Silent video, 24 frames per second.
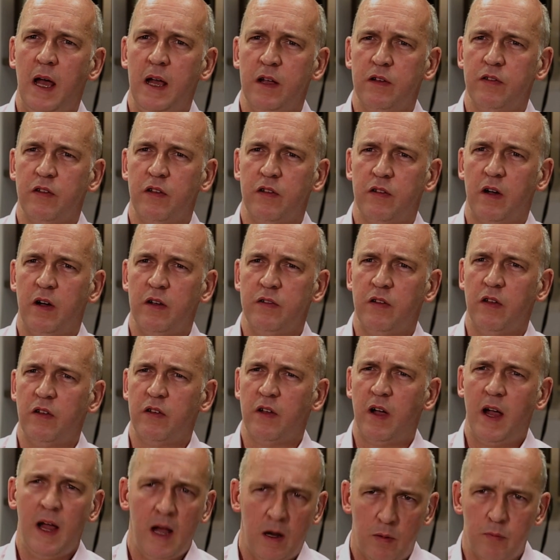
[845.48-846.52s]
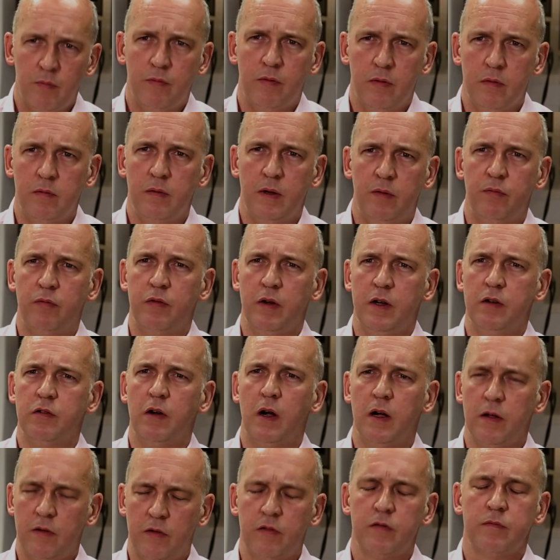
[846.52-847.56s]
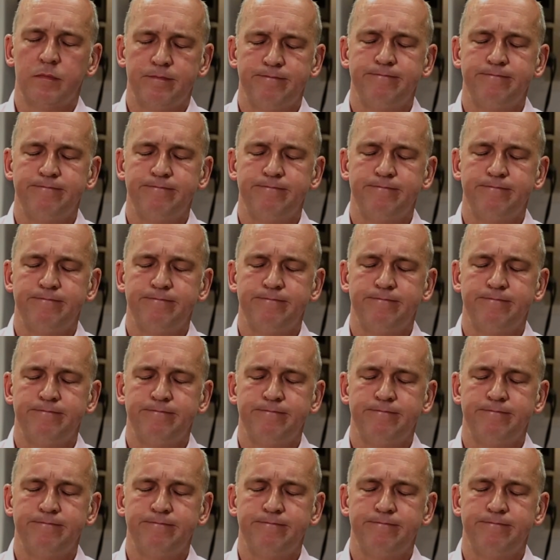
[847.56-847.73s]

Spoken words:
exercises are helpful in Friedreich's.